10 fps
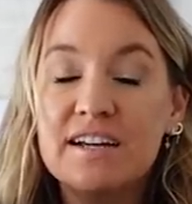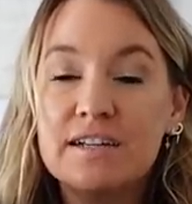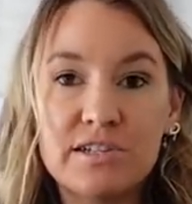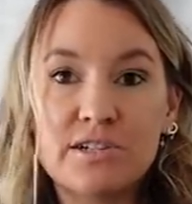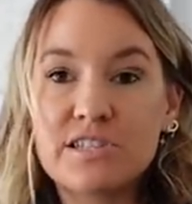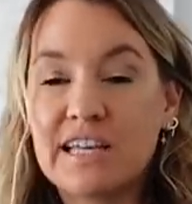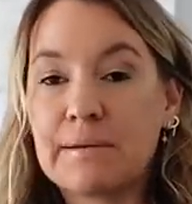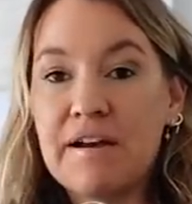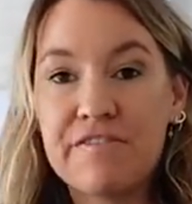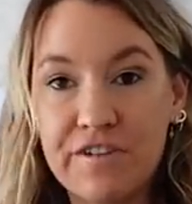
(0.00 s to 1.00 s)
Seriously, like
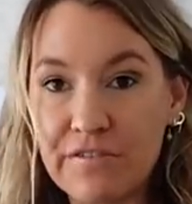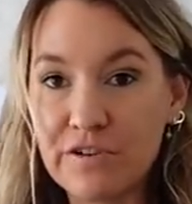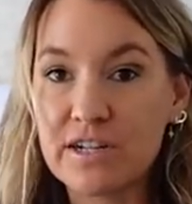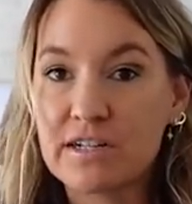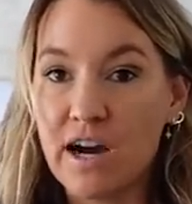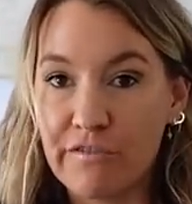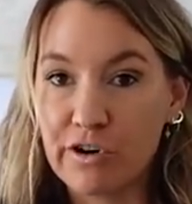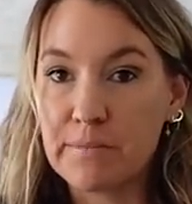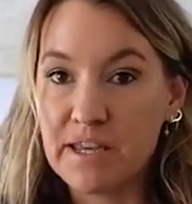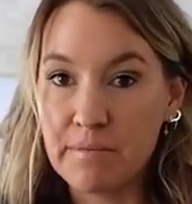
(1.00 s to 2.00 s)
my favorite
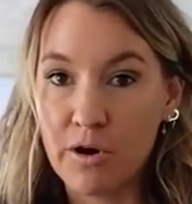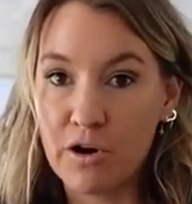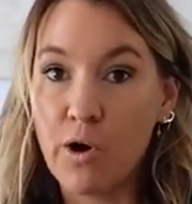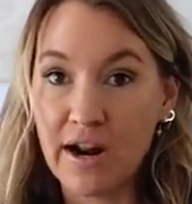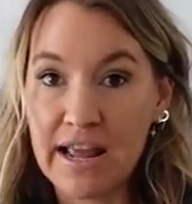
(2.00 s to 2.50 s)
cover up kimono on